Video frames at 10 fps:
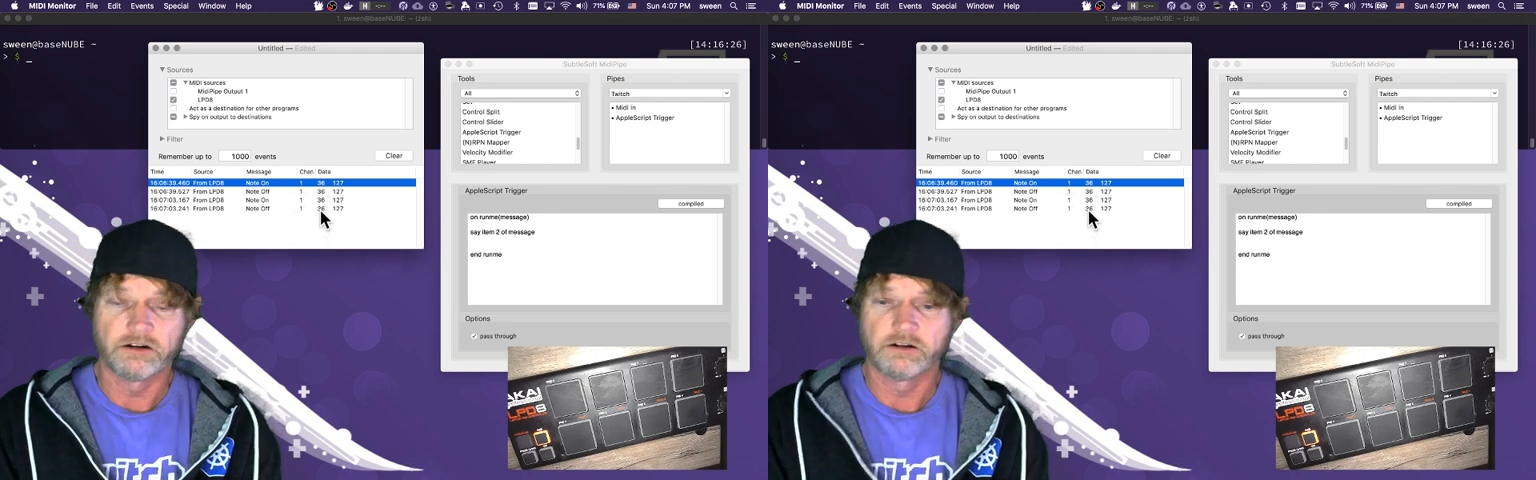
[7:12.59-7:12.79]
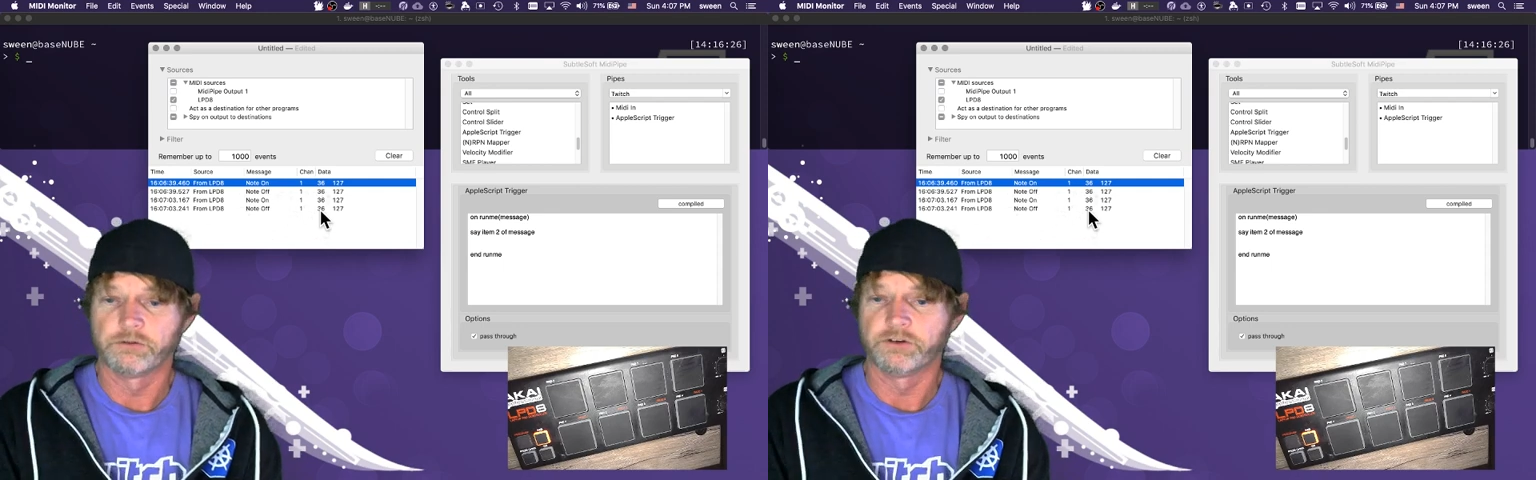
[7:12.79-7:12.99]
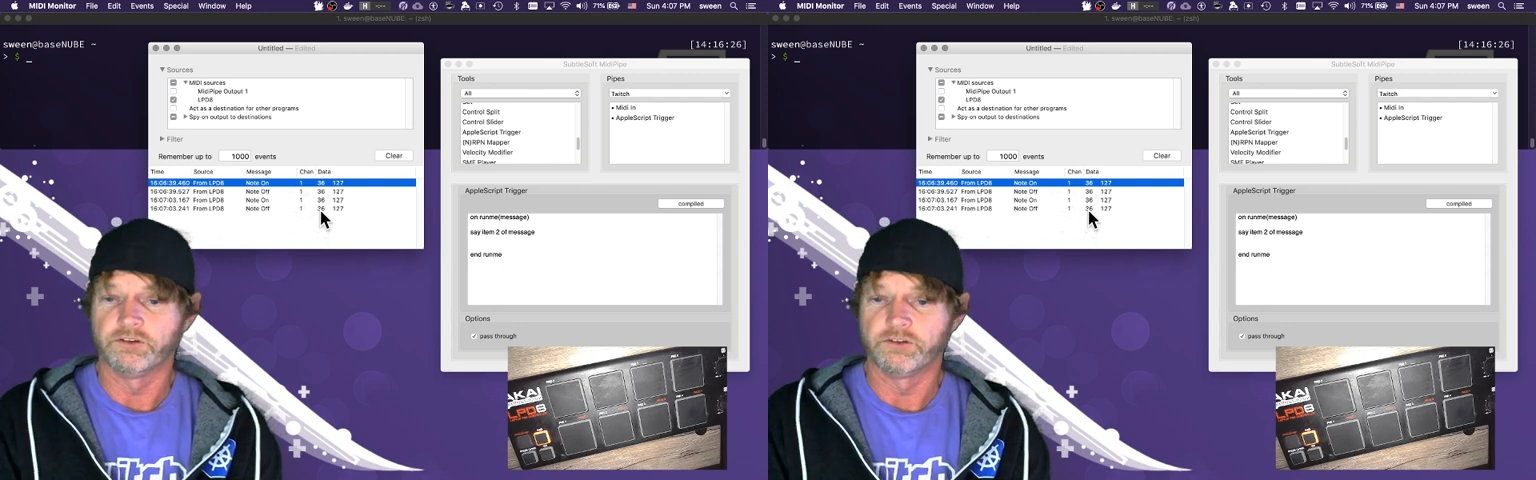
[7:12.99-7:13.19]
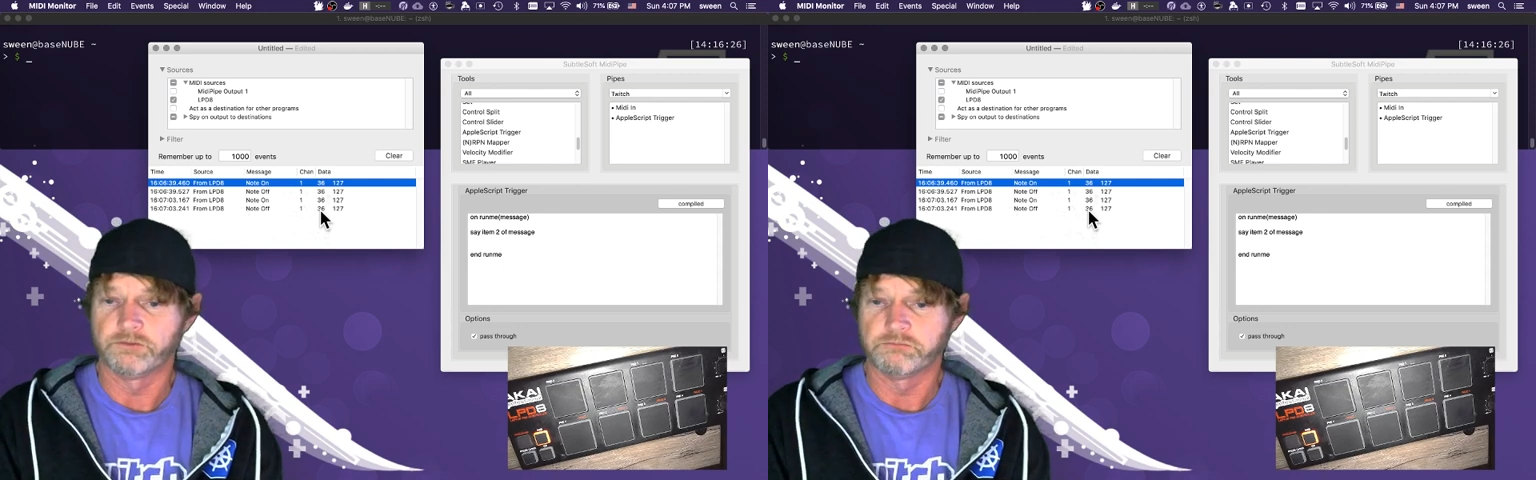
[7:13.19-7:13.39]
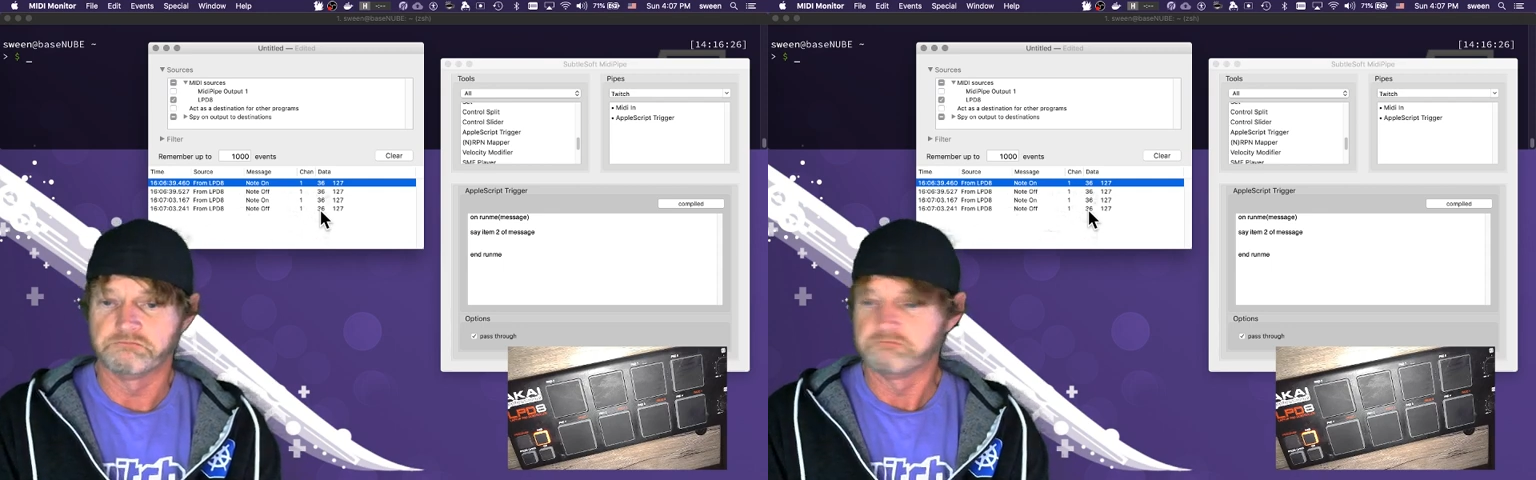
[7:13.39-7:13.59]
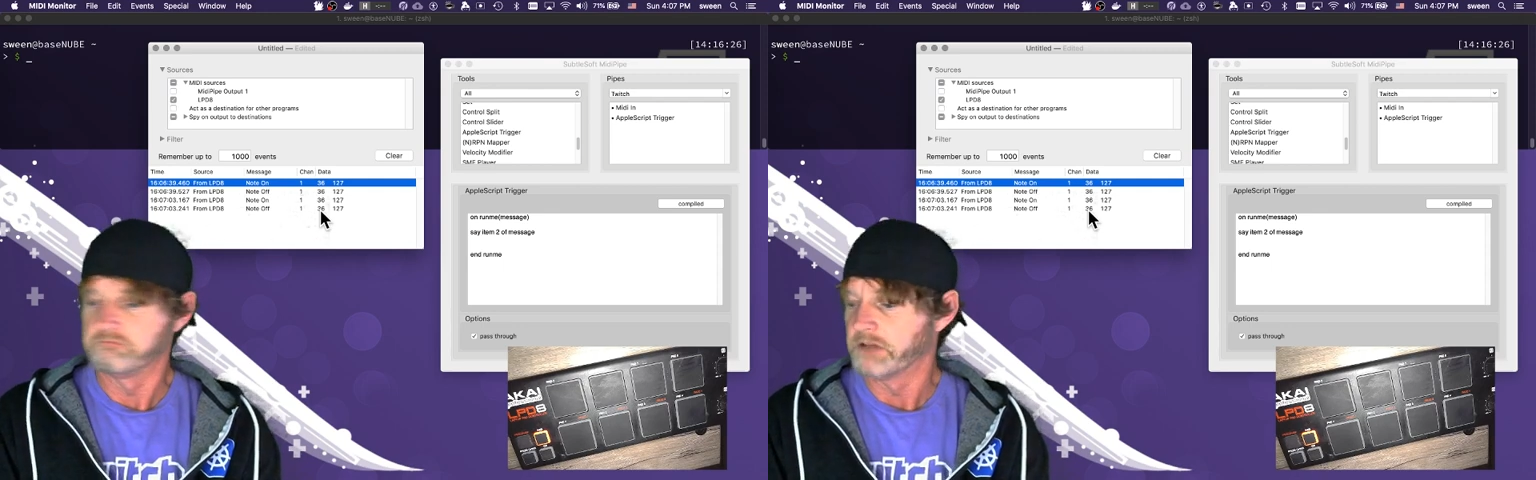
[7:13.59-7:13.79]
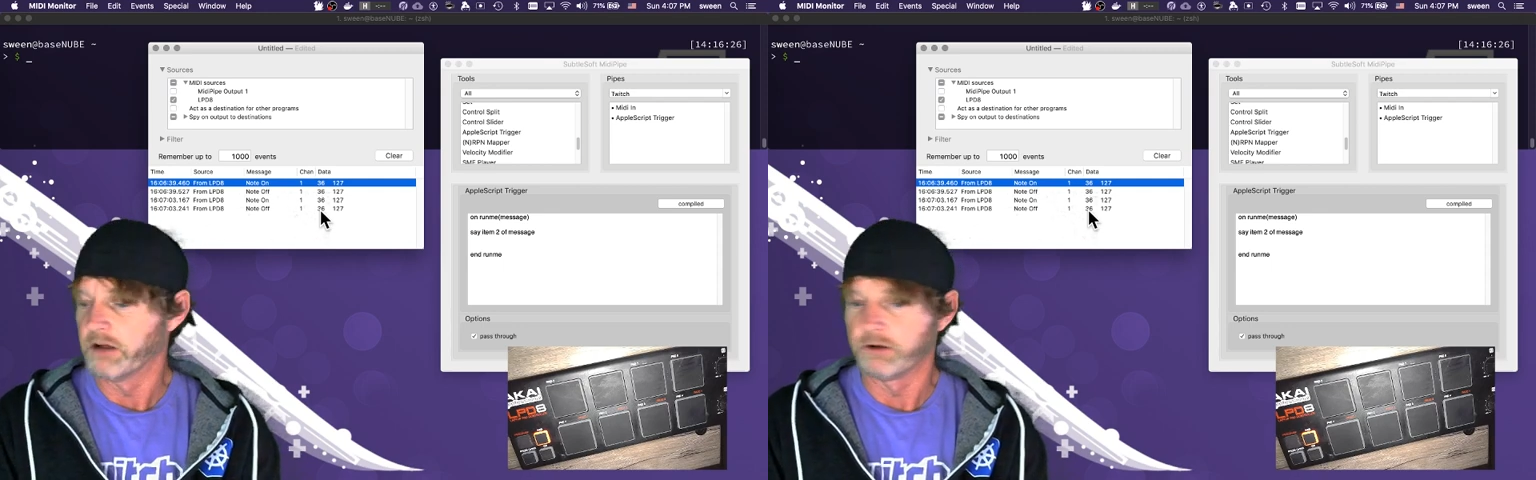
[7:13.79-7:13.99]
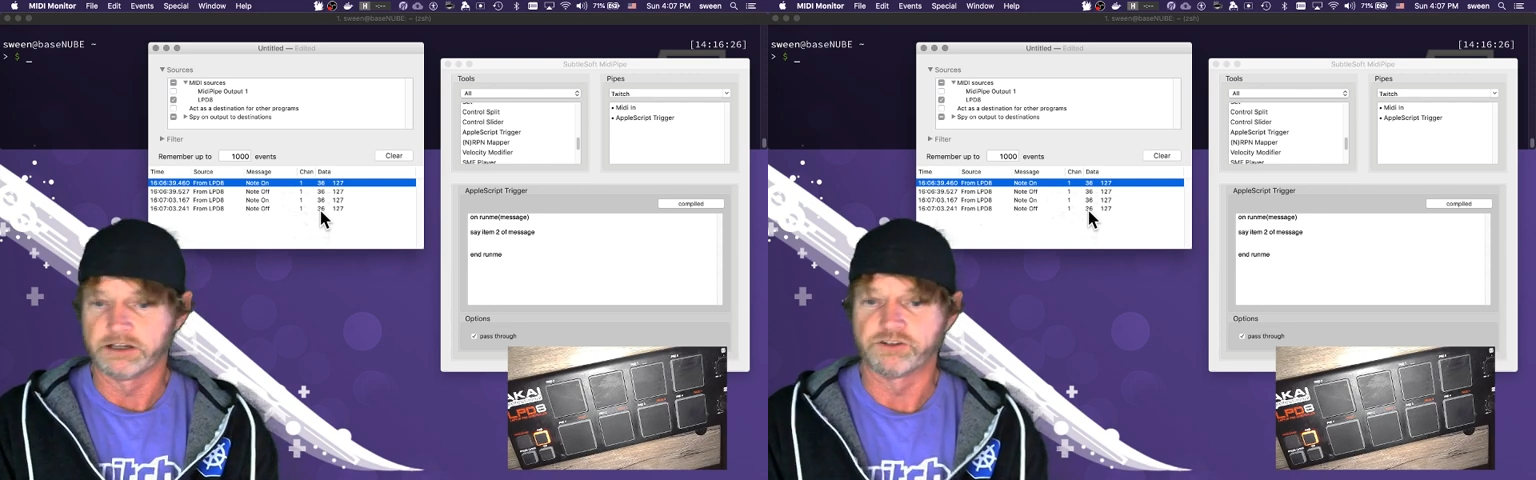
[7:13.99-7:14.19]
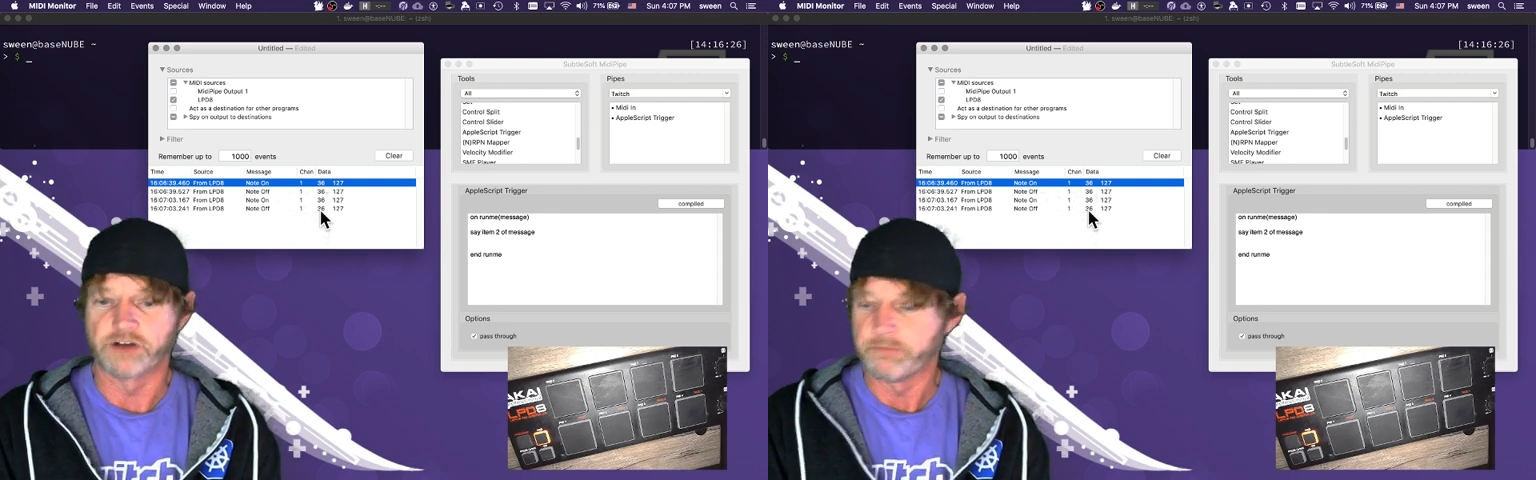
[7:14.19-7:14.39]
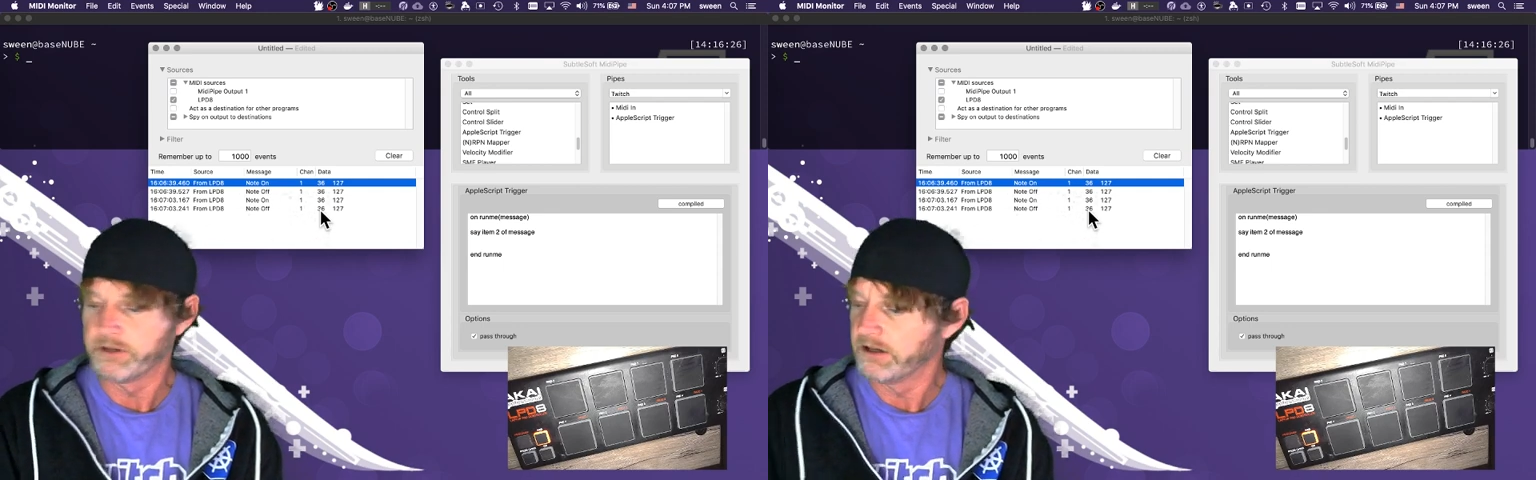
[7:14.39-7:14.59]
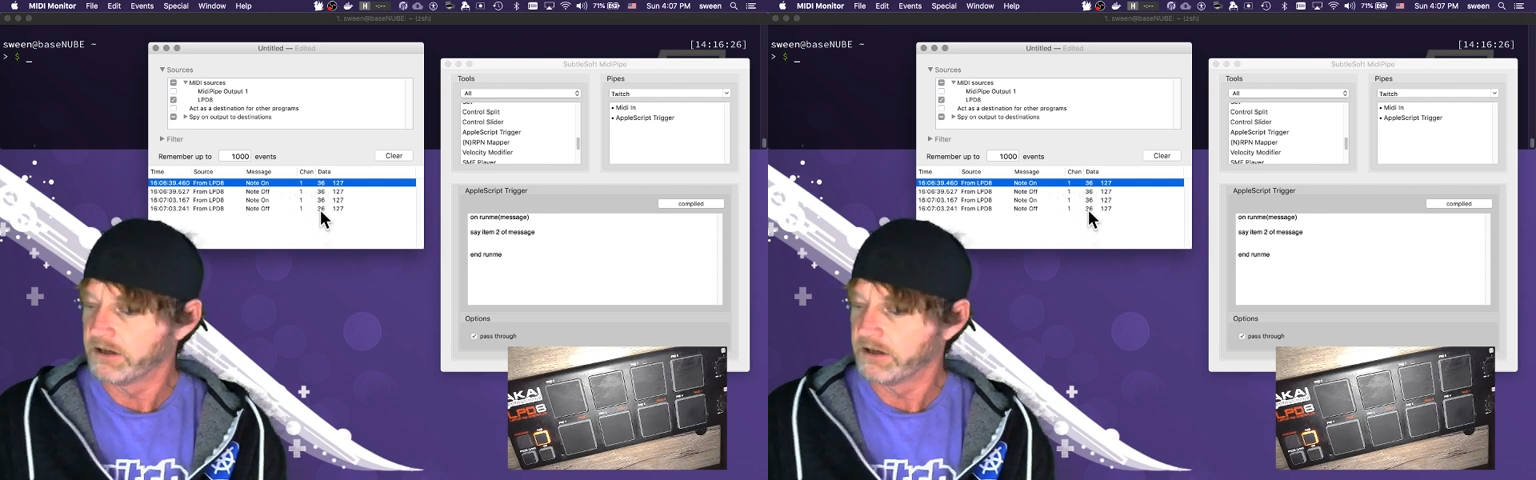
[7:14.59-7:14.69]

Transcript: which is, now I can trap it.